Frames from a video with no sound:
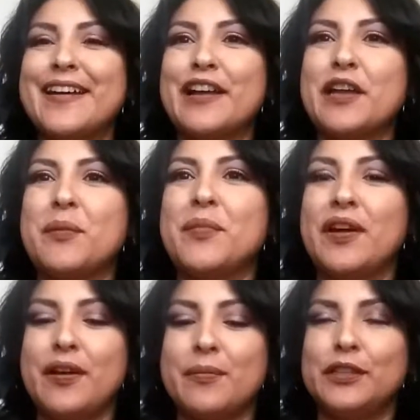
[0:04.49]
I'm
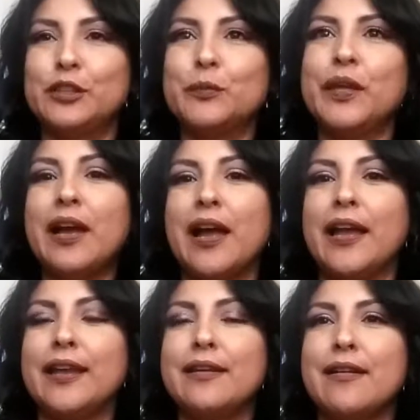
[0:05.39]
a little
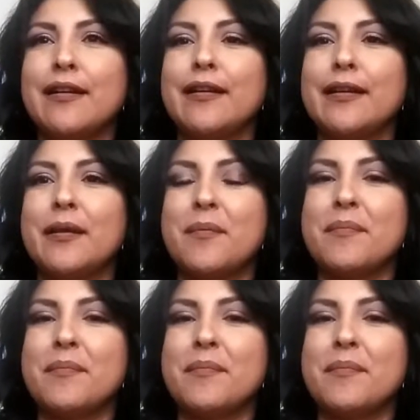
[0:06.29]
behind on